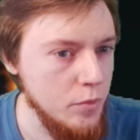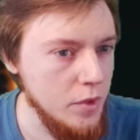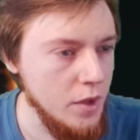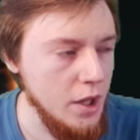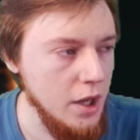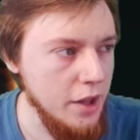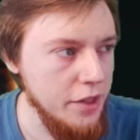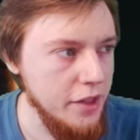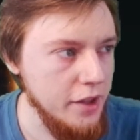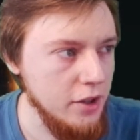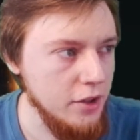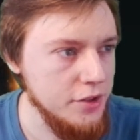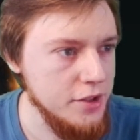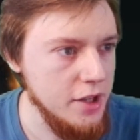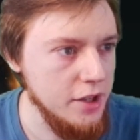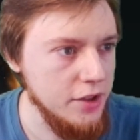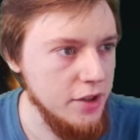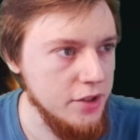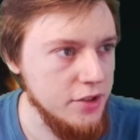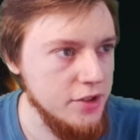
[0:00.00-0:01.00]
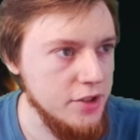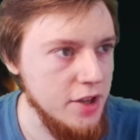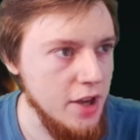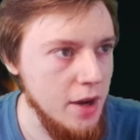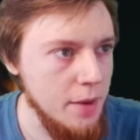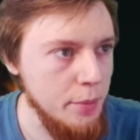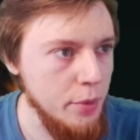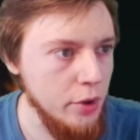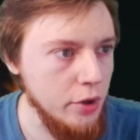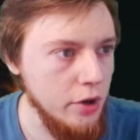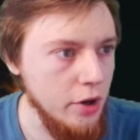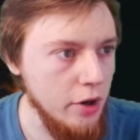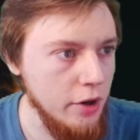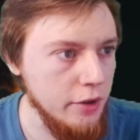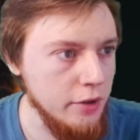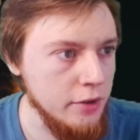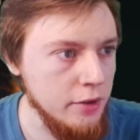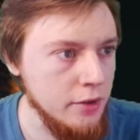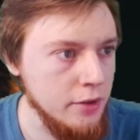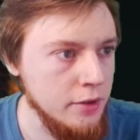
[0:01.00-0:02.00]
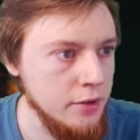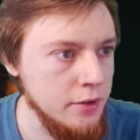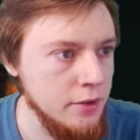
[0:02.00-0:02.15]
I think I'll take the Temple Garden.